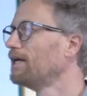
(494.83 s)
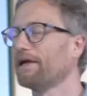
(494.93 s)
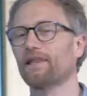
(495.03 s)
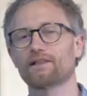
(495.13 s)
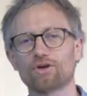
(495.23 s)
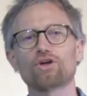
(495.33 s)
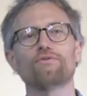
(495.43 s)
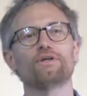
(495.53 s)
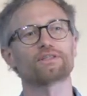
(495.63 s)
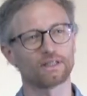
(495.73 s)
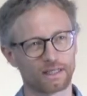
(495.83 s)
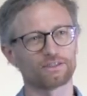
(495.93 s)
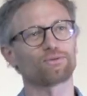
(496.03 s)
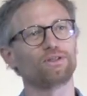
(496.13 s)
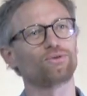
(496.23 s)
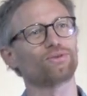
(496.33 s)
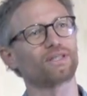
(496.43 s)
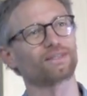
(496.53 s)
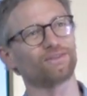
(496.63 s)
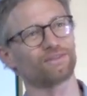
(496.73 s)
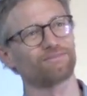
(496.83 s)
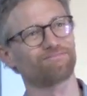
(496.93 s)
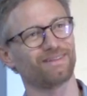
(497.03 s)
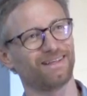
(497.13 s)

is that none of us has tried to contact us.